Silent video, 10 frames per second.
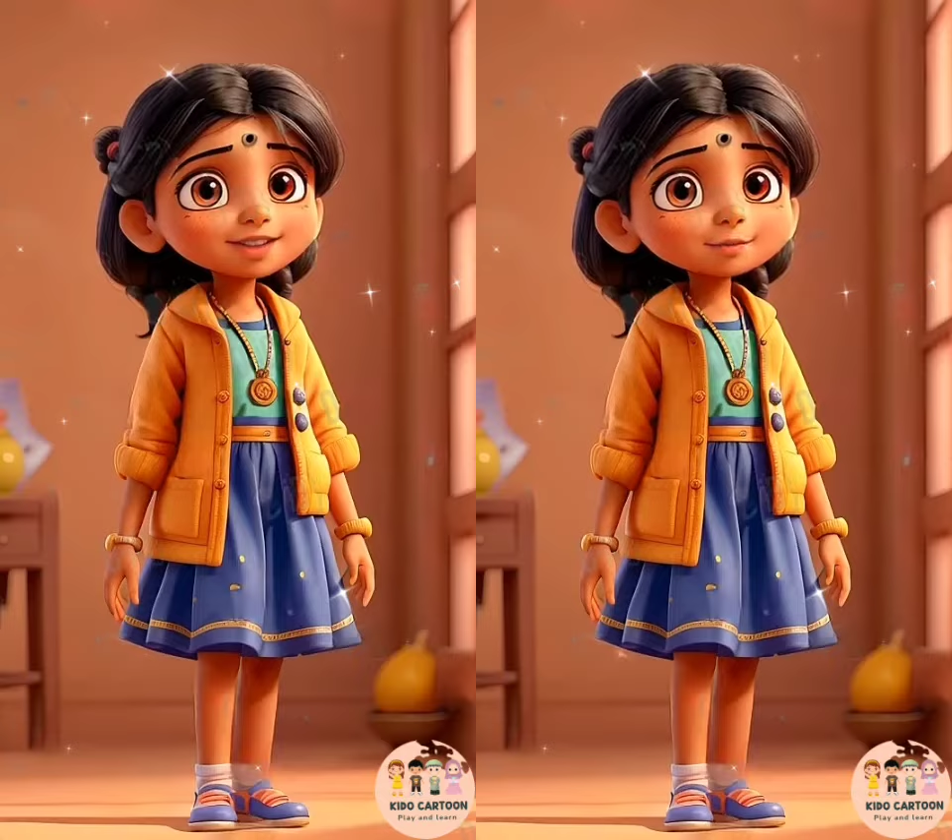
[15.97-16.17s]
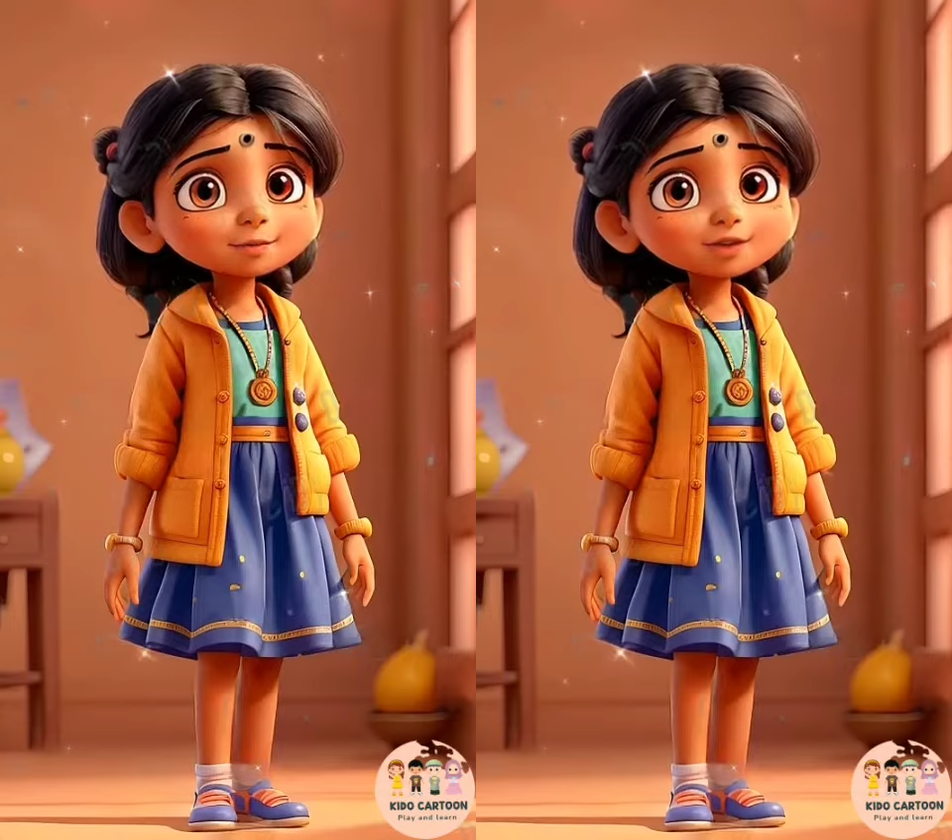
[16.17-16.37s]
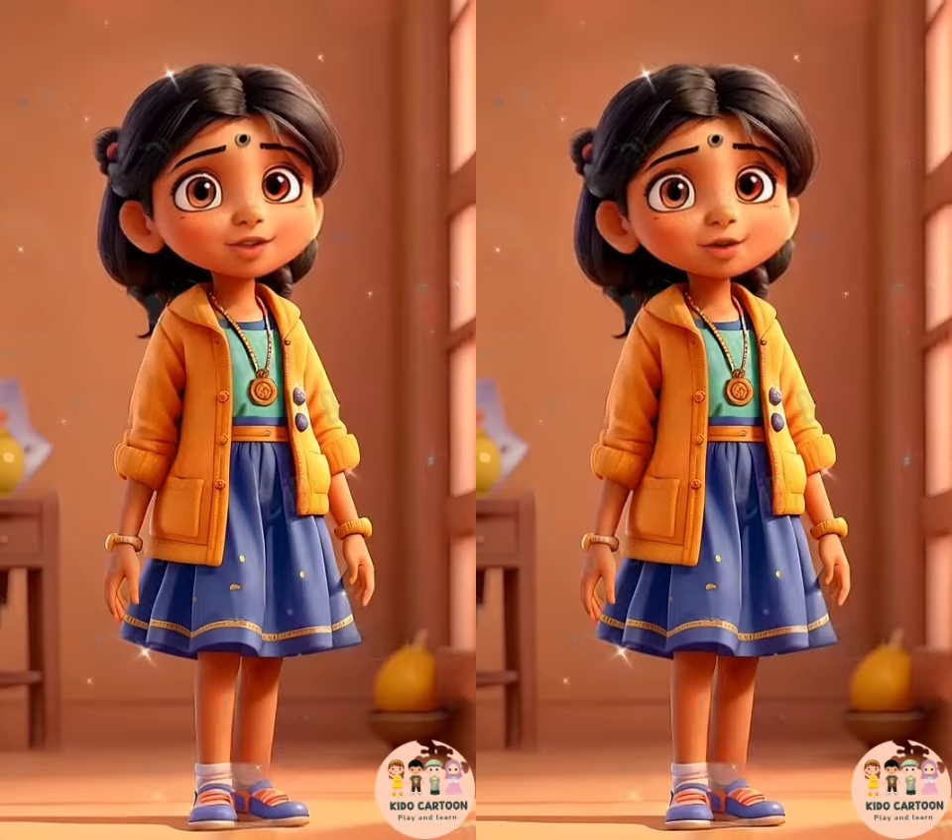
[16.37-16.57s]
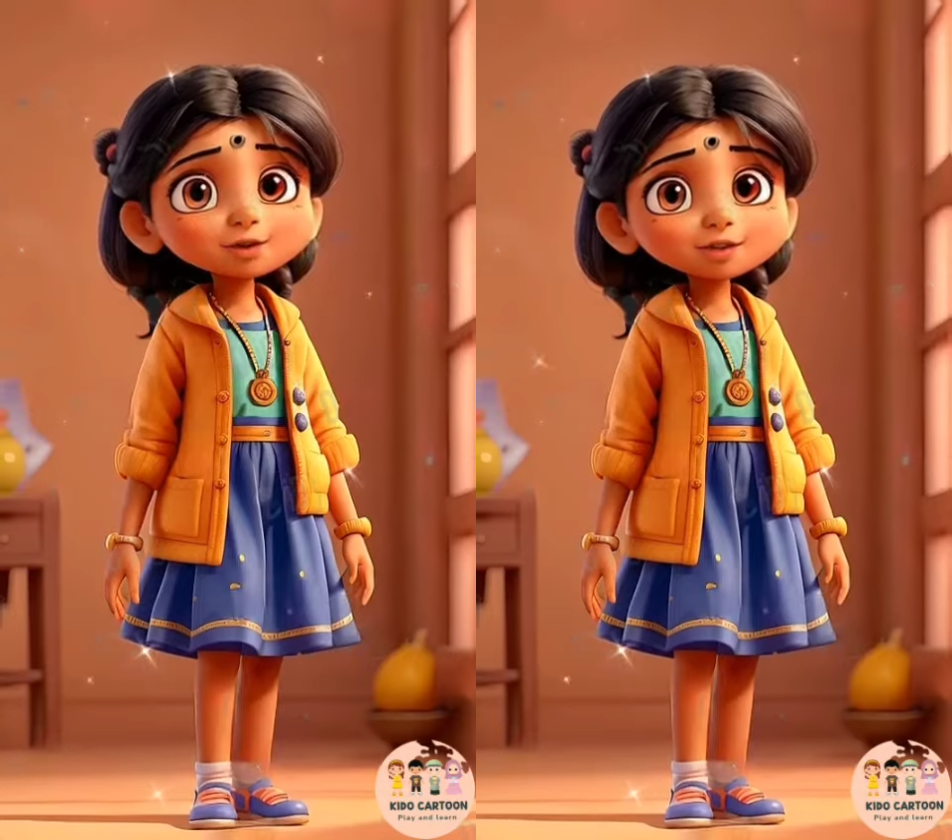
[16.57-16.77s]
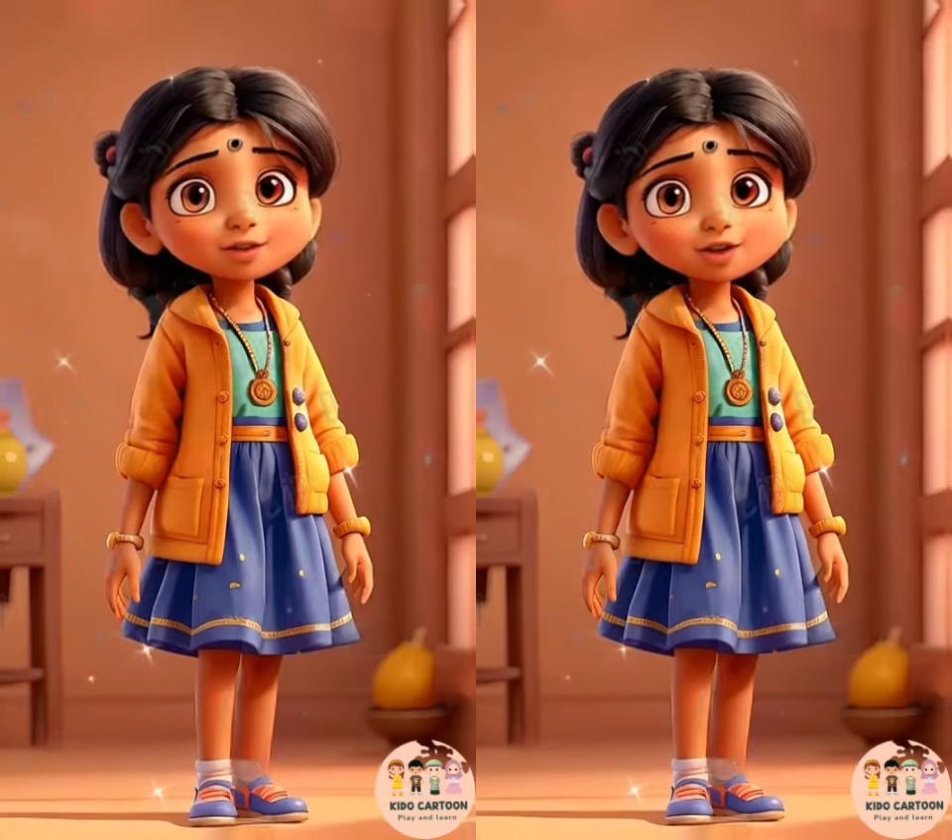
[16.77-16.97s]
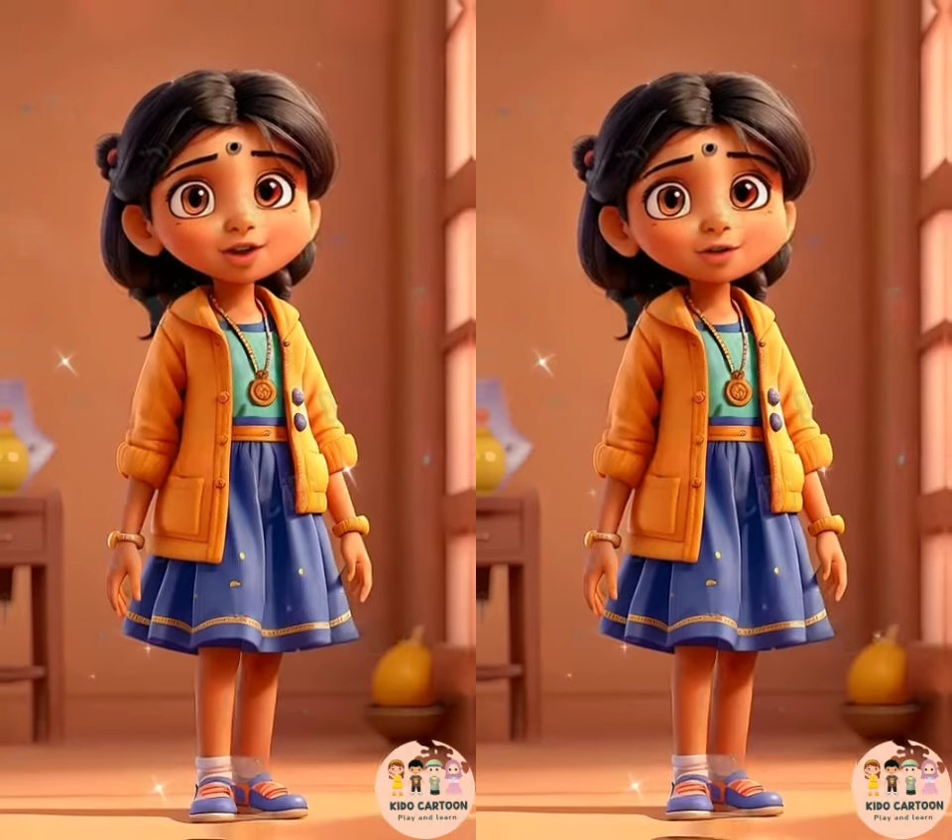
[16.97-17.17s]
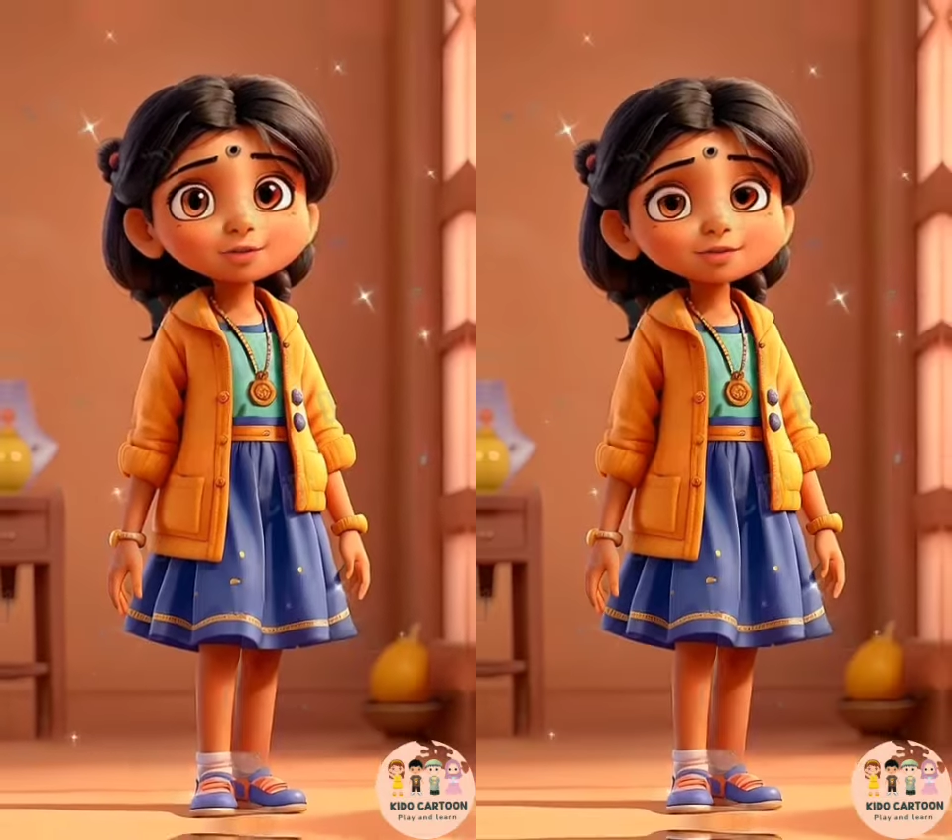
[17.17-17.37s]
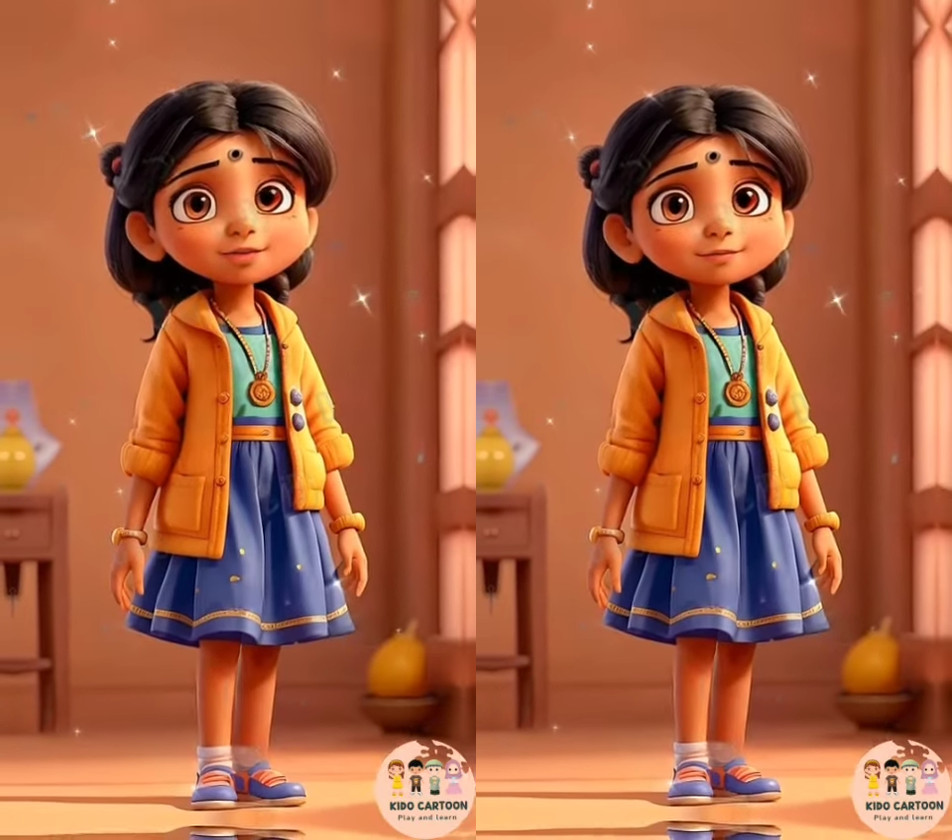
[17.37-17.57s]
in pursuing their
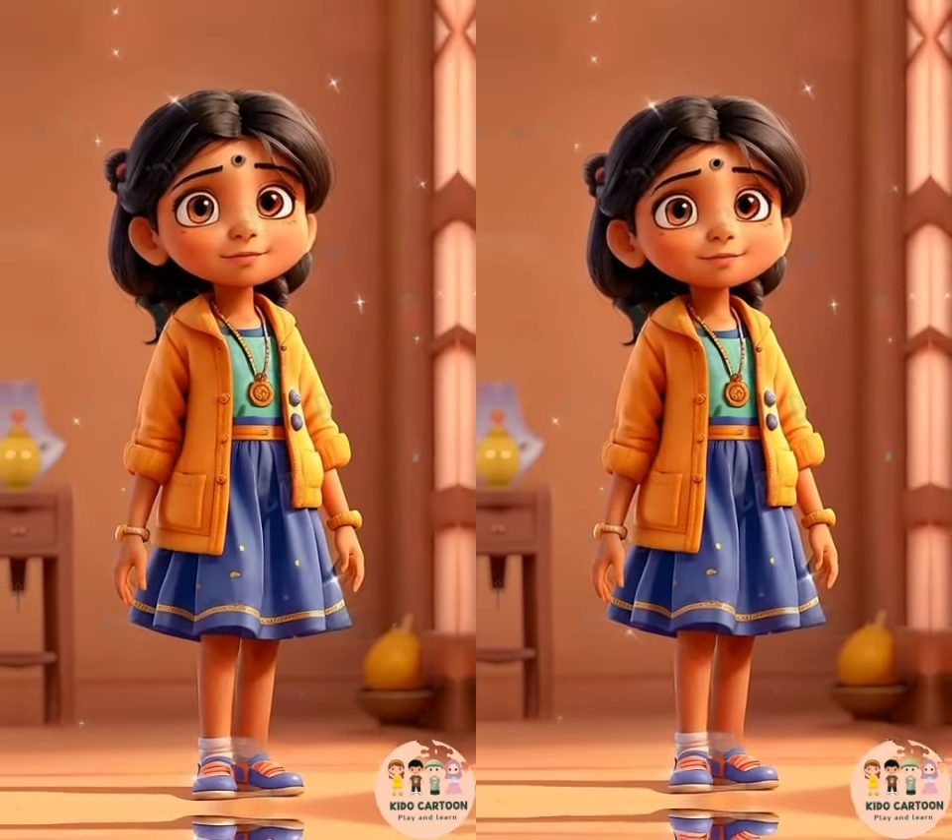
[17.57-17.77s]
goals.